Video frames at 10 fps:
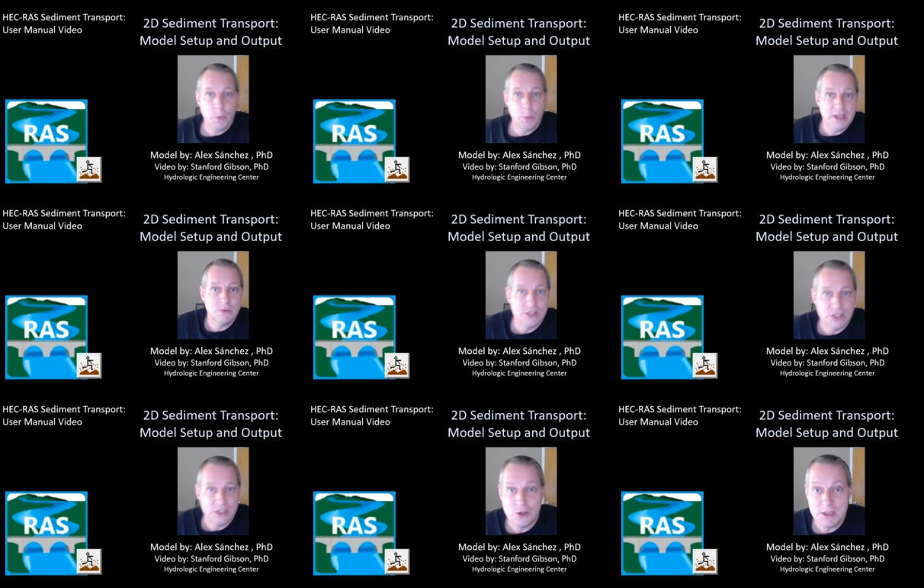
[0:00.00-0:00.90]
Weiss was a
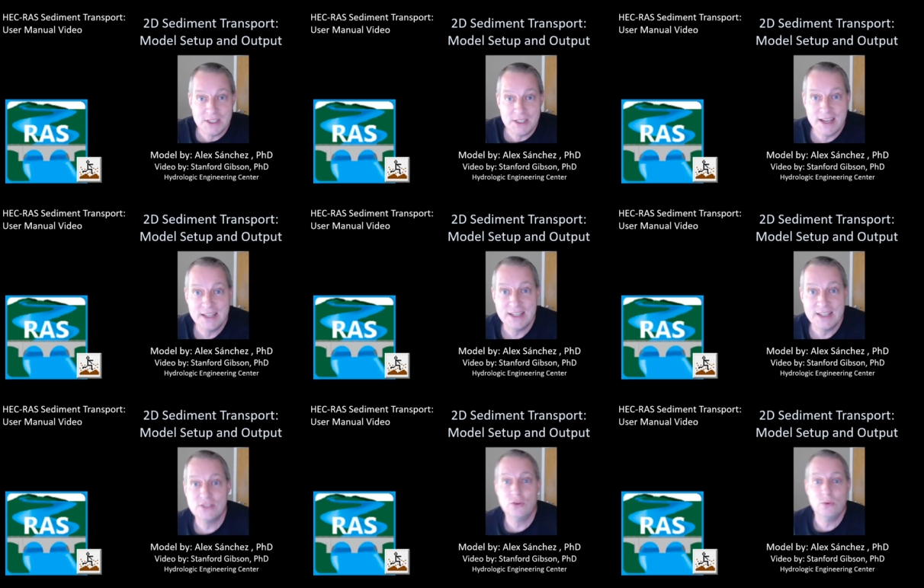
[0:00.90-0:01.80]
German
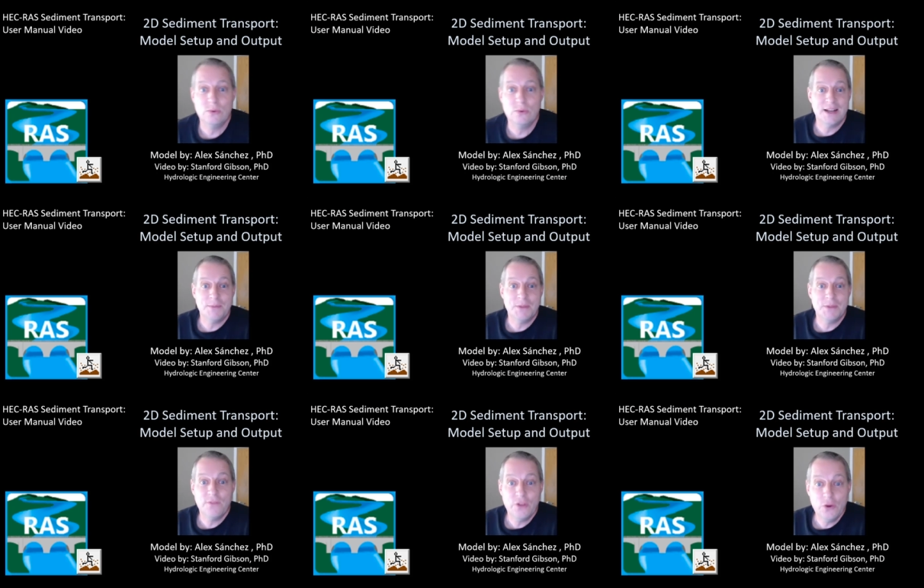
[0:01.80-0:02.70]
scientist who set up
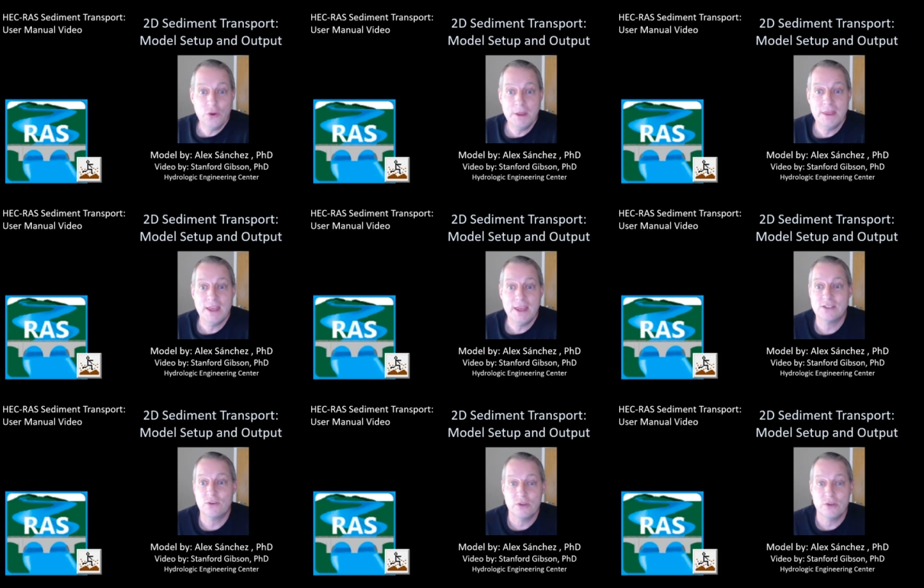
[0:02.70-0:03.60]
this flume that
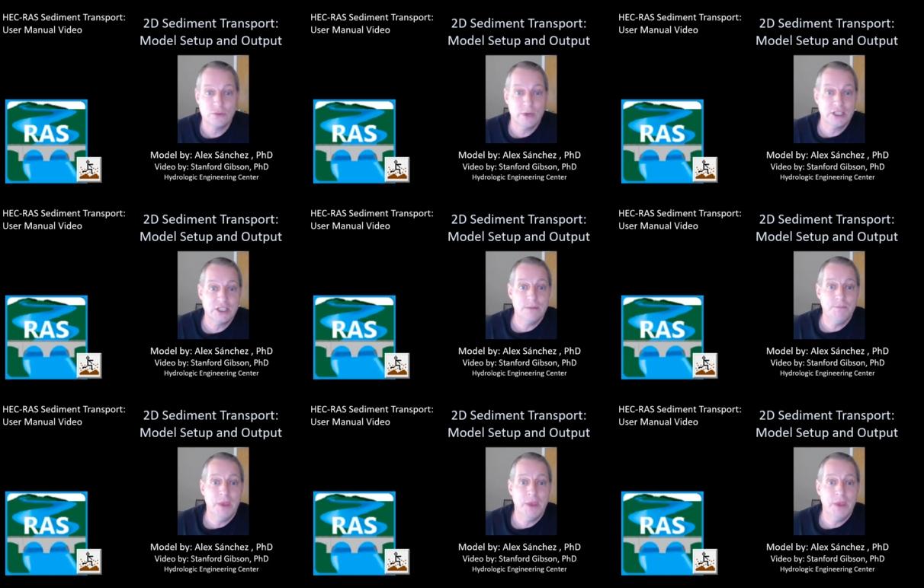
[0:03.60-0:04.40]
has a constriction.